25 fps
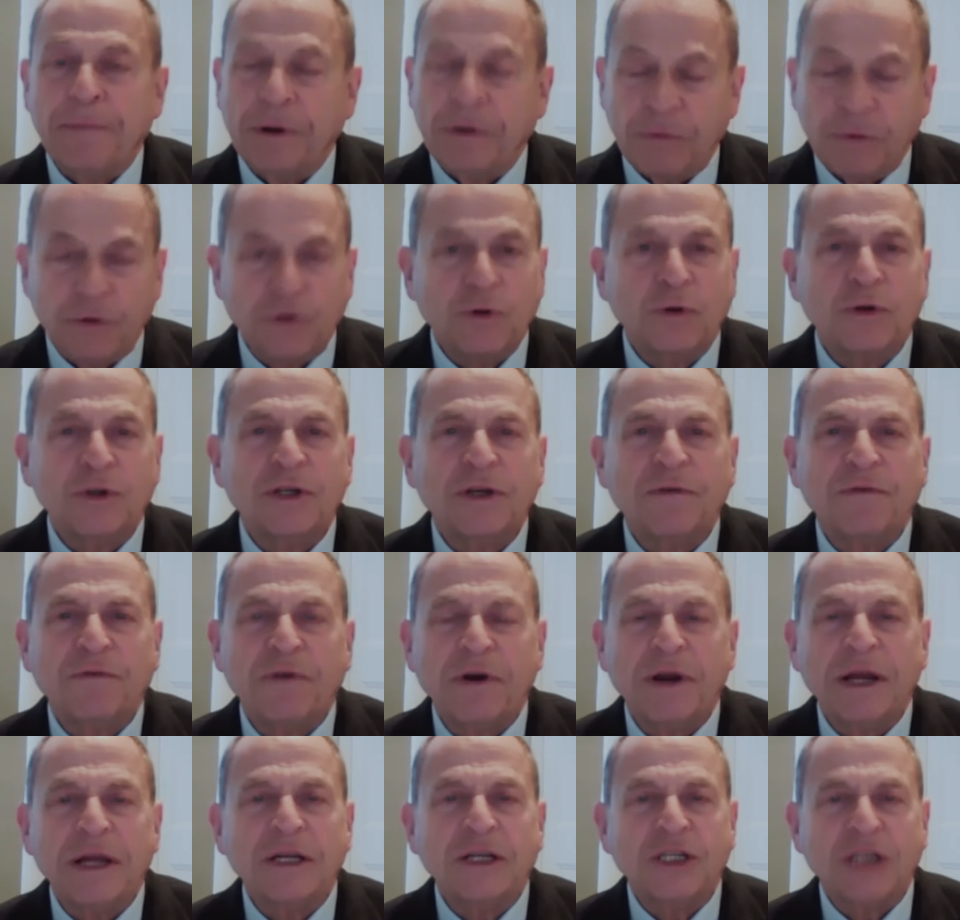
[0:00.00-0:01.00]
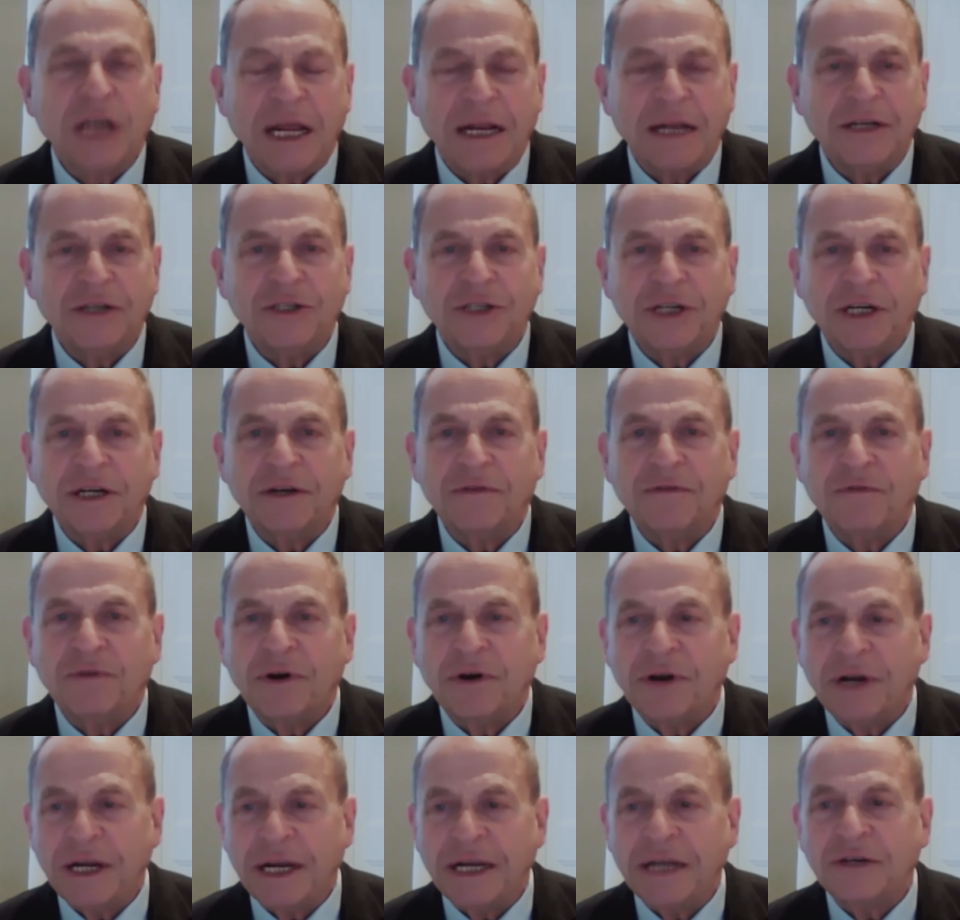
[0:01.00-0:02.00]
but it was also very challenging and
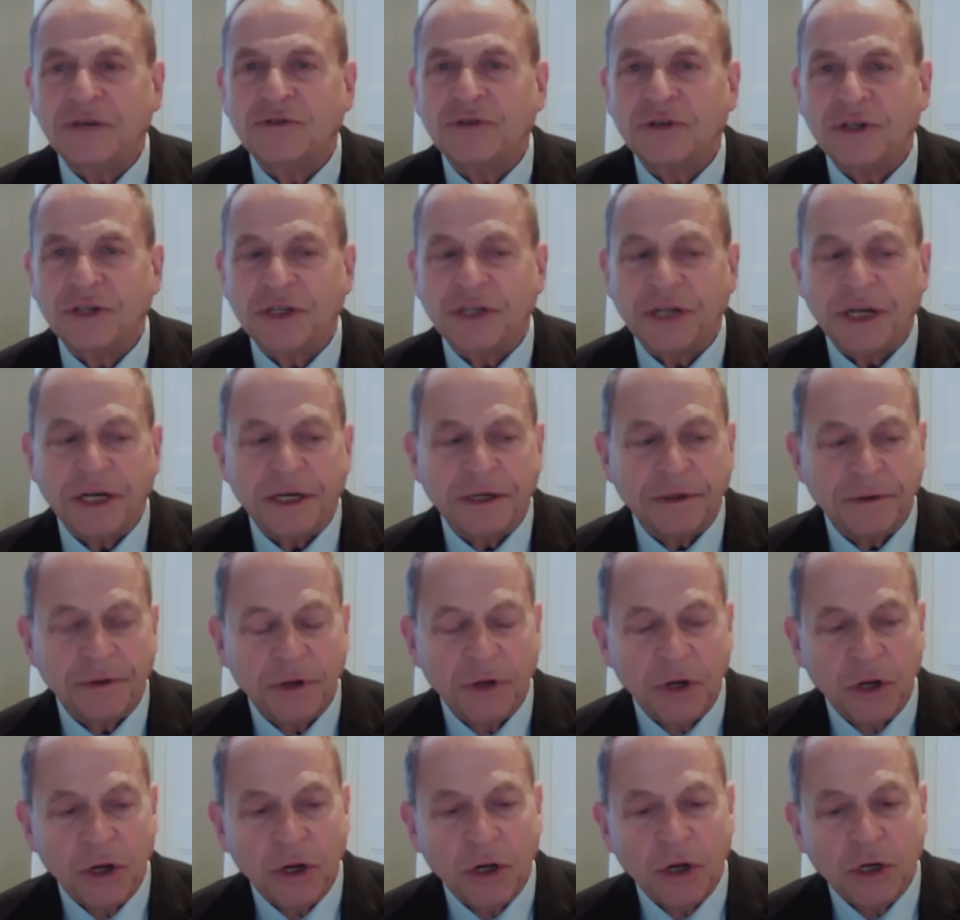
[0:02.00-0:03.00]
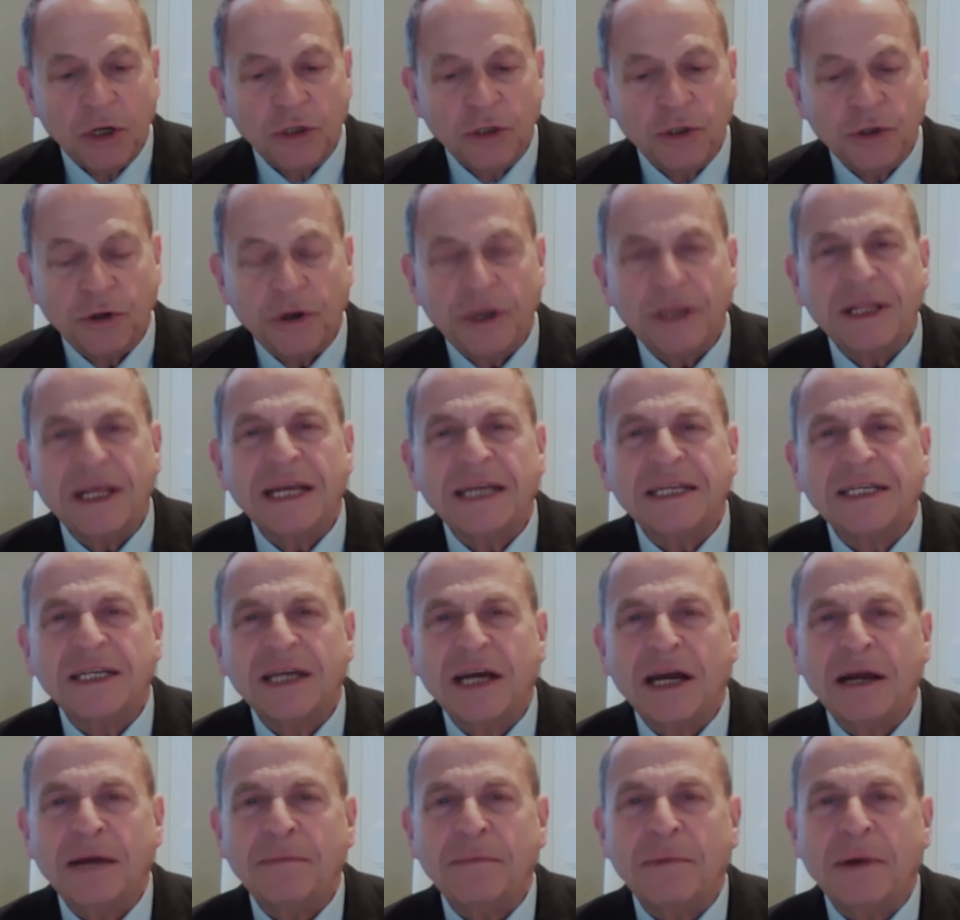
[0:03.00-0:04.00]
very interesting. During that
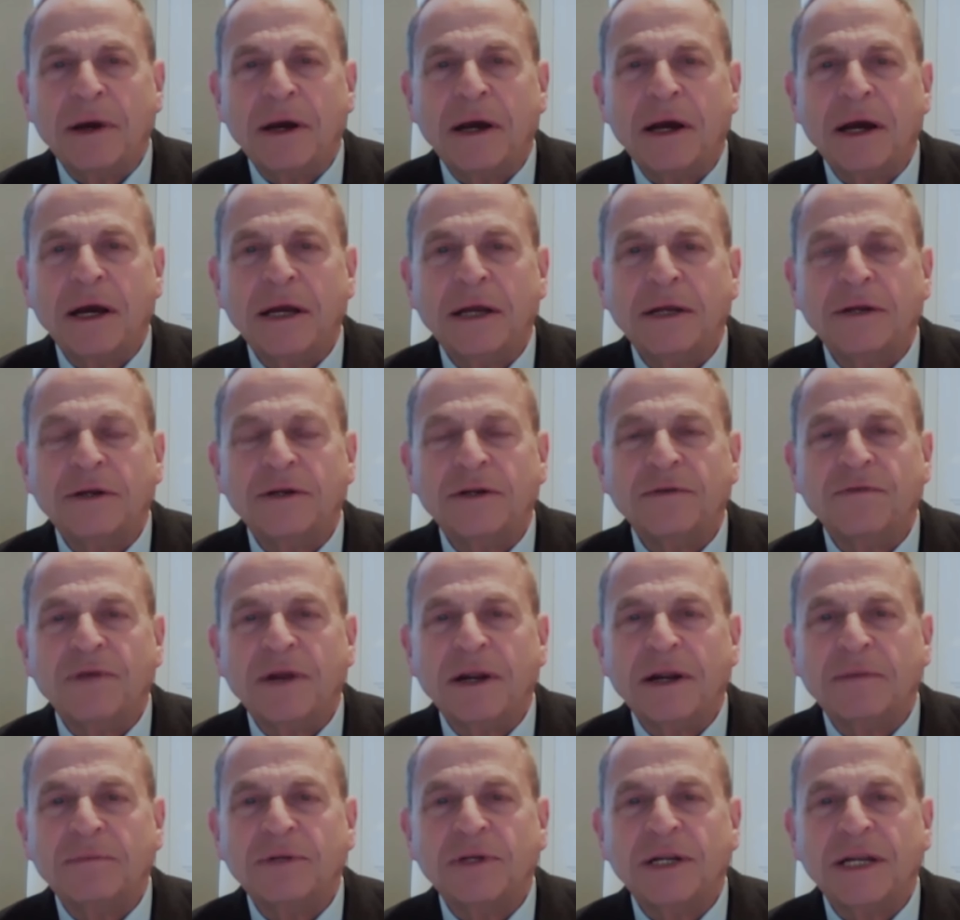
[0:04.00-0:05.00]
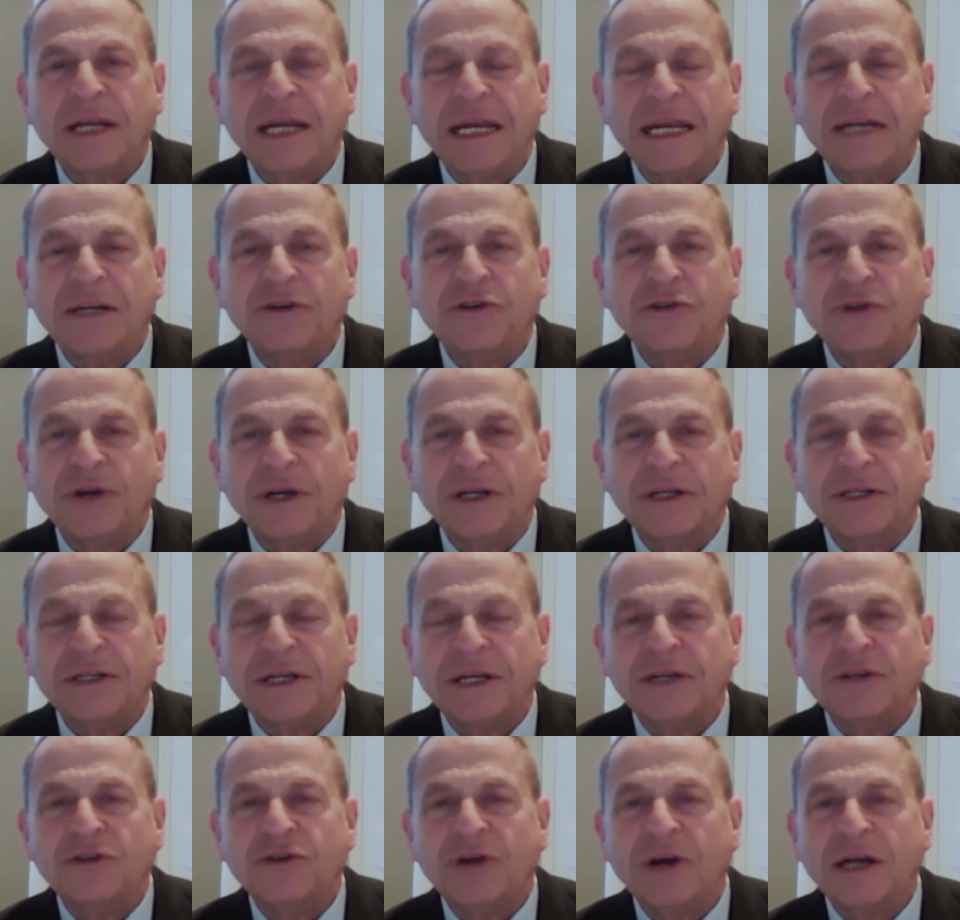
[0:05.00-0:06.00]
time, I developed an interest
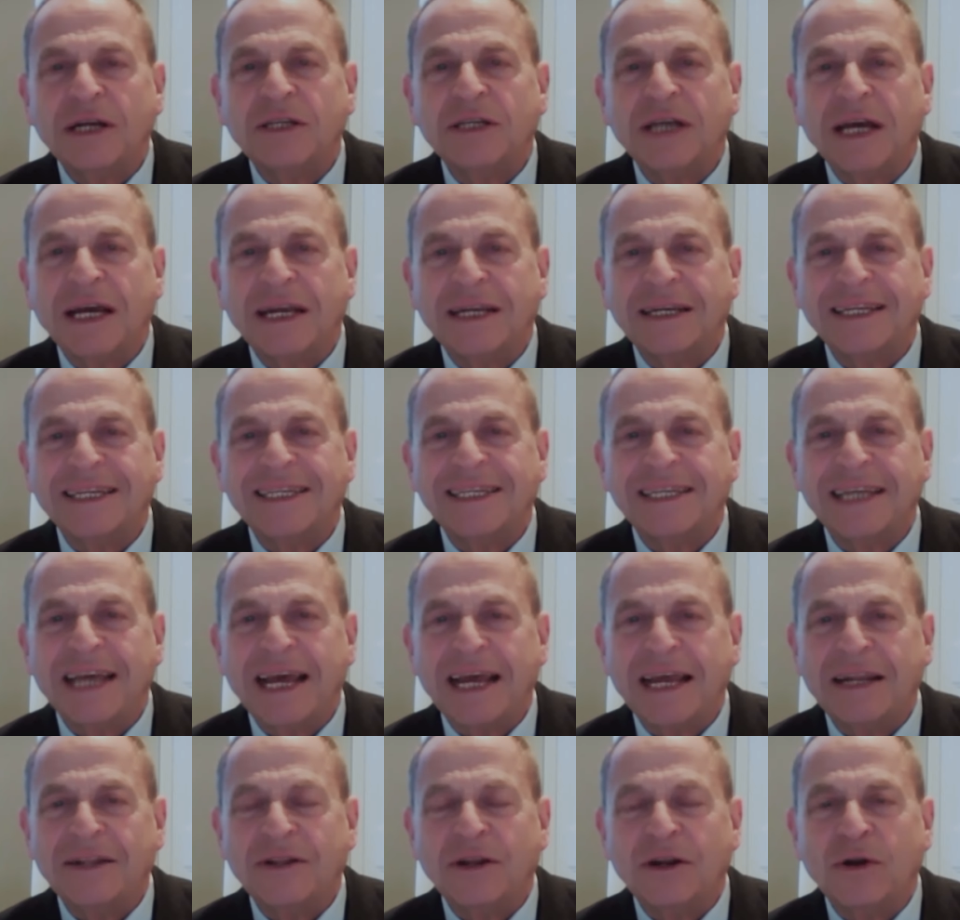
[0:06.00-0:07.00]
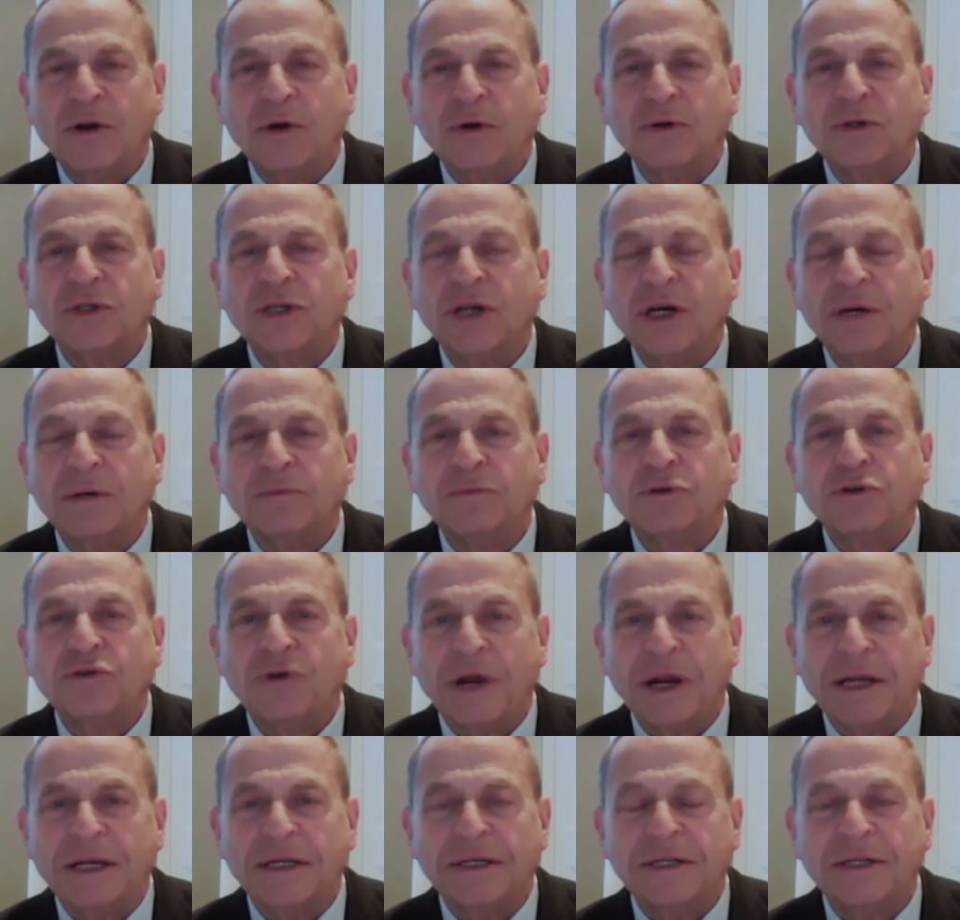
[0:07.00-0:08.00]
in trying to understand the long-term
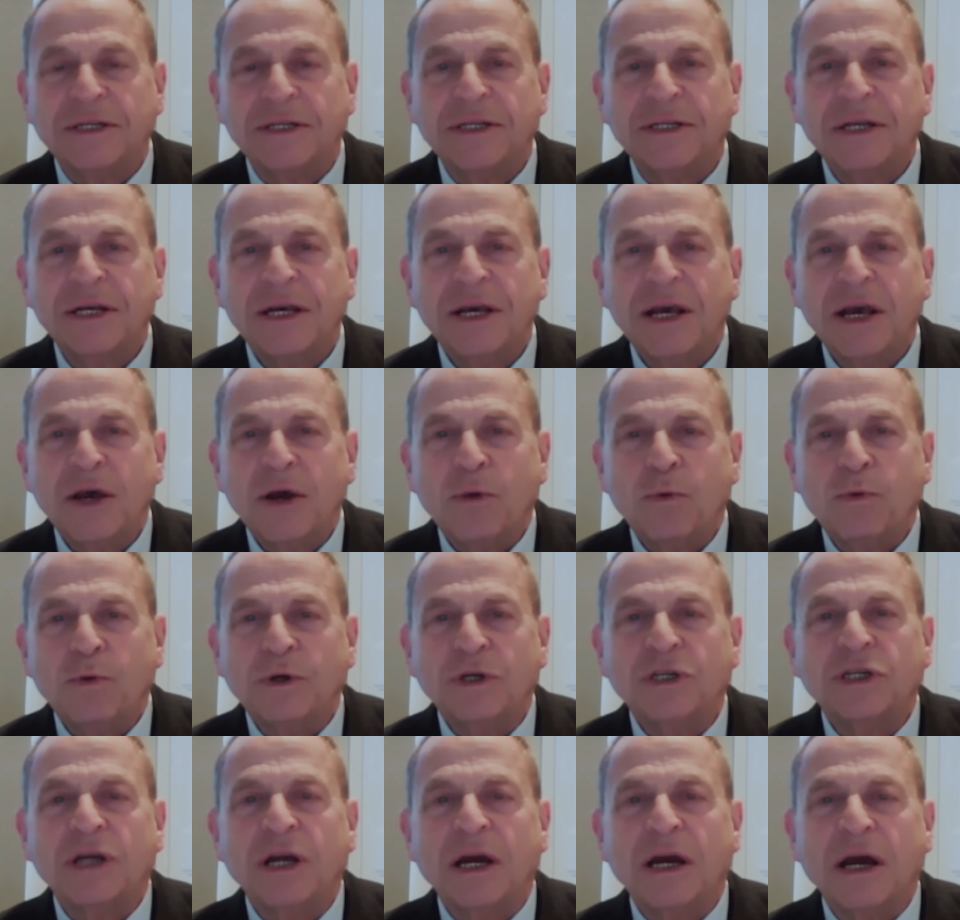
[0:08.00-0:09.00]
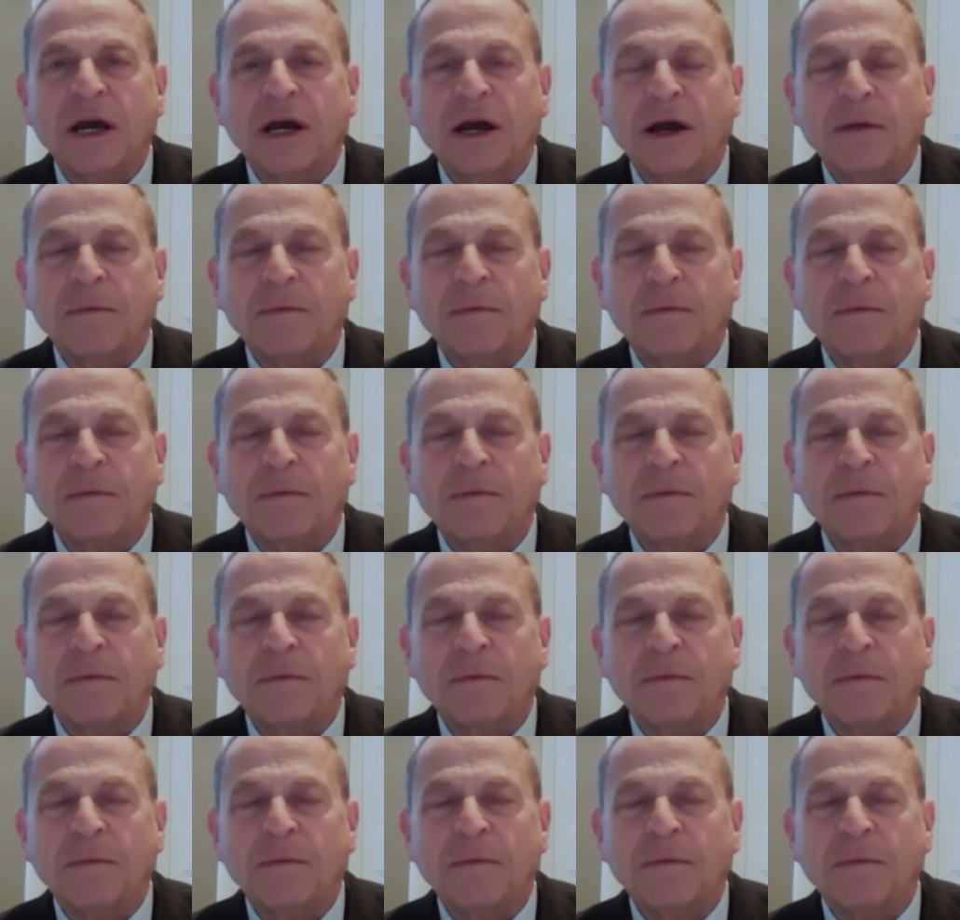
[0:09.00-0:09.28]
trends, which